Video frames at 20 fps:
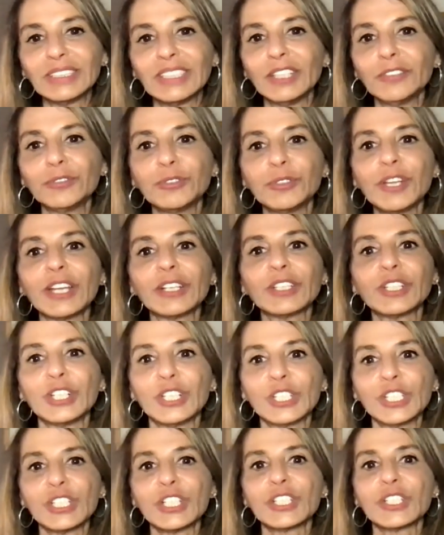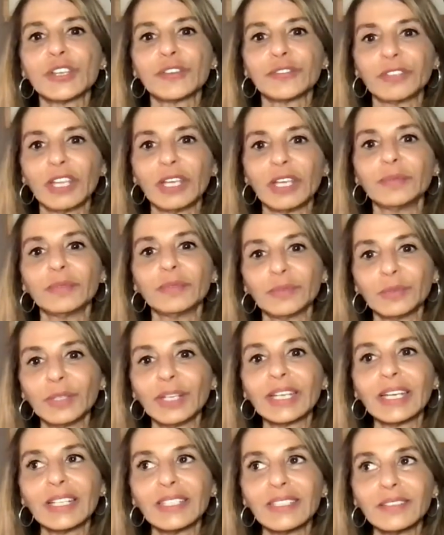If we are conscious of them, we
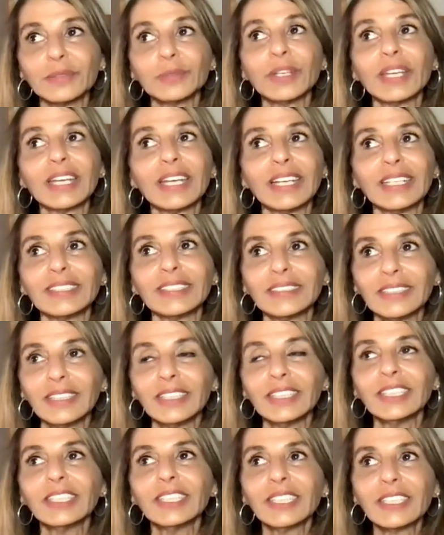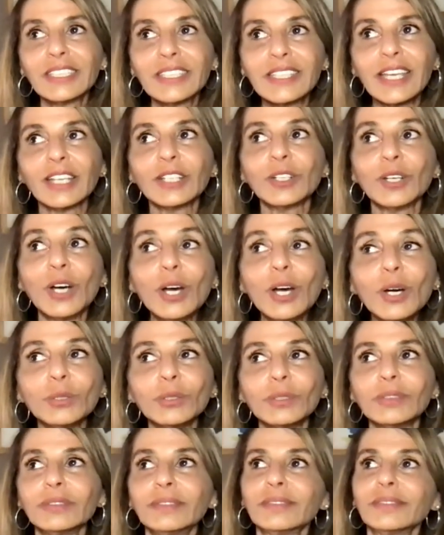can say,
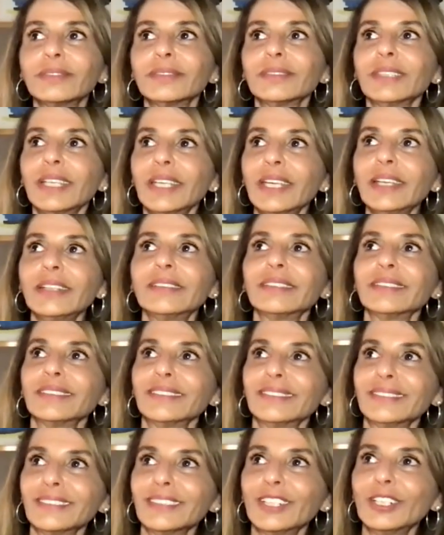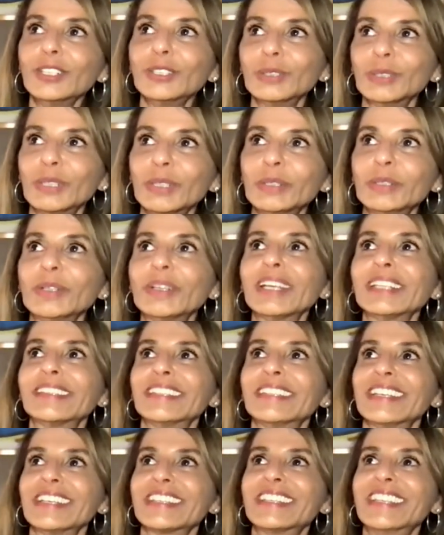oh, here, oh, look at
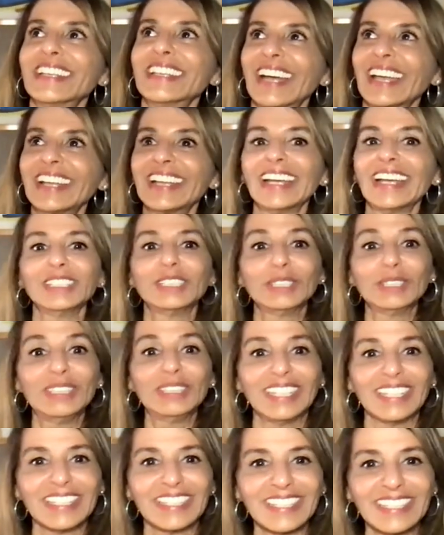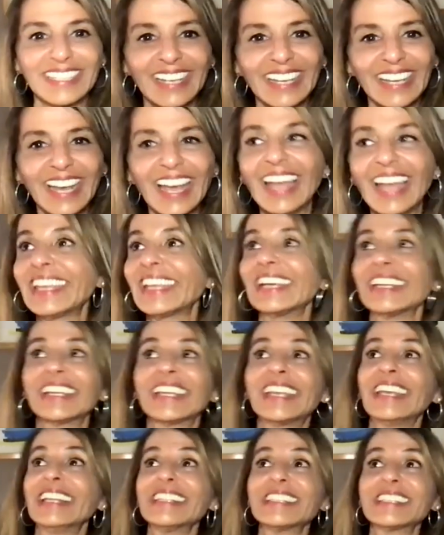this, I can do this. I can
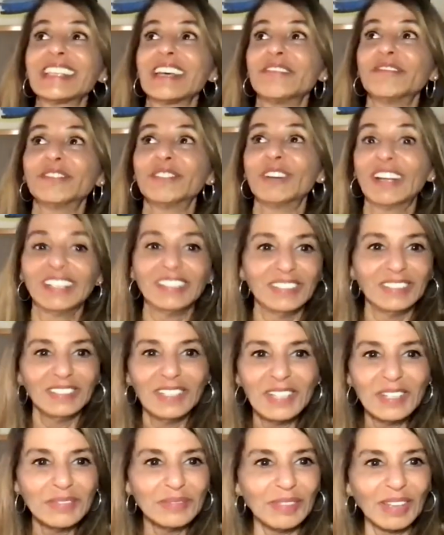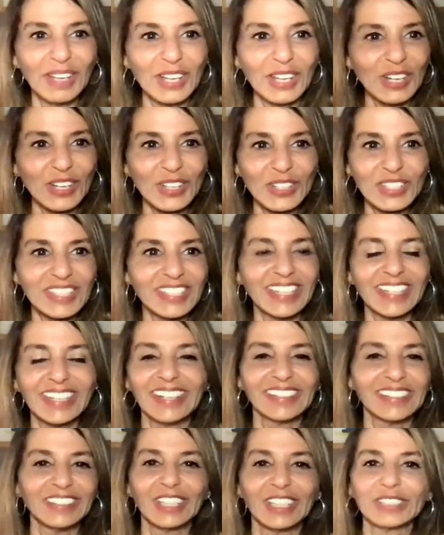kill someone because they
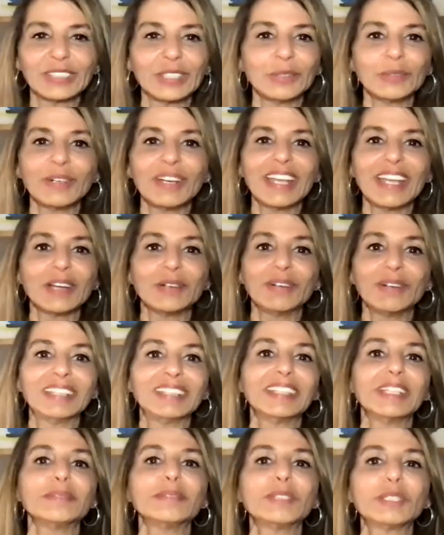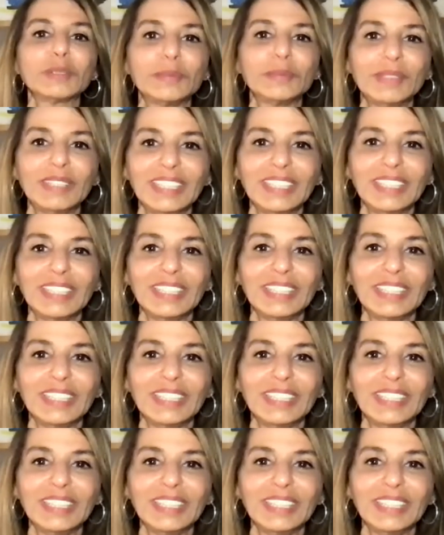are not the way I want them to be.